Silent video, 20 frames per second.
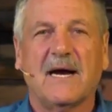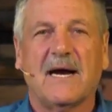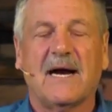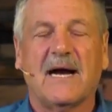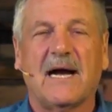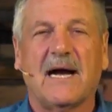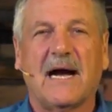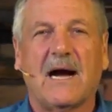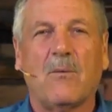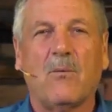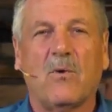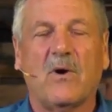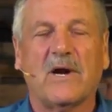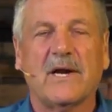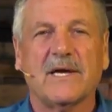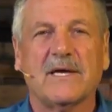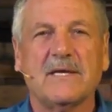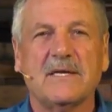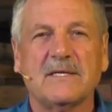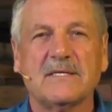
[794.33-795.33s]
uh, I
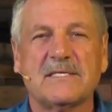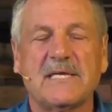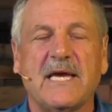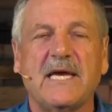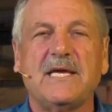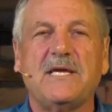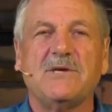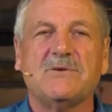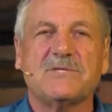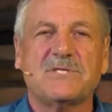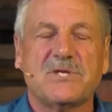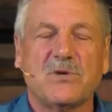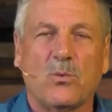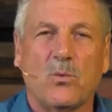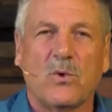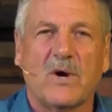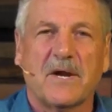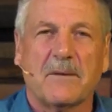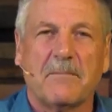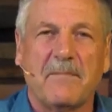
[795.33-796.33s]
want to take you to
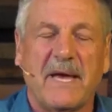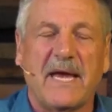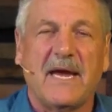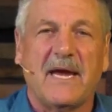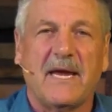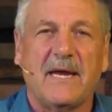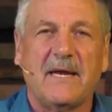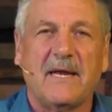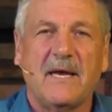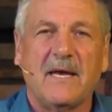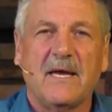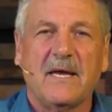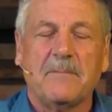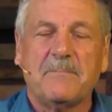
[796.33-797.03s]
one made